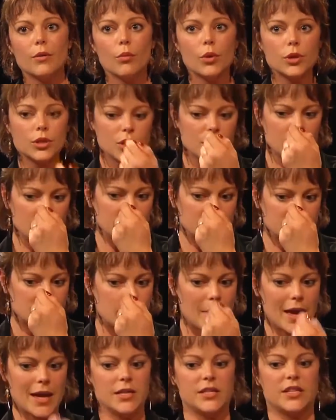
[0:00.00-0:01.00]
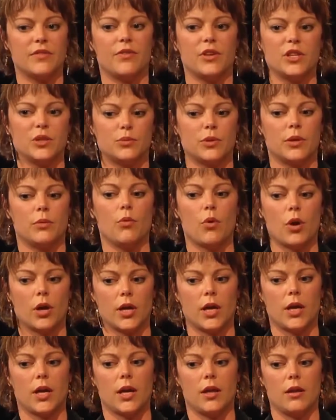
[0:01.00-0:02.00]
What do you think is the main difference between
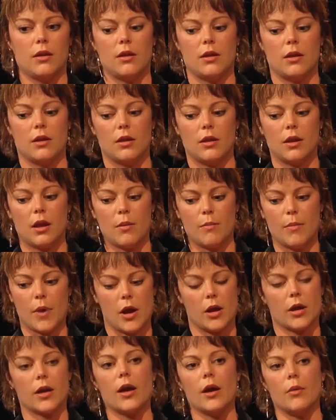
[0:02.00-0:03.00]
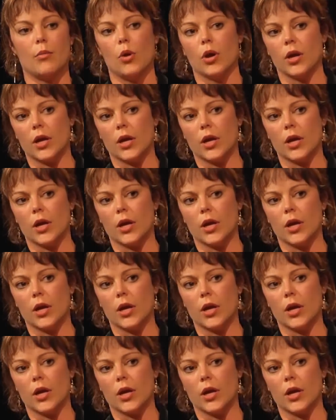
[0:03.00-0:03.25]
working in America and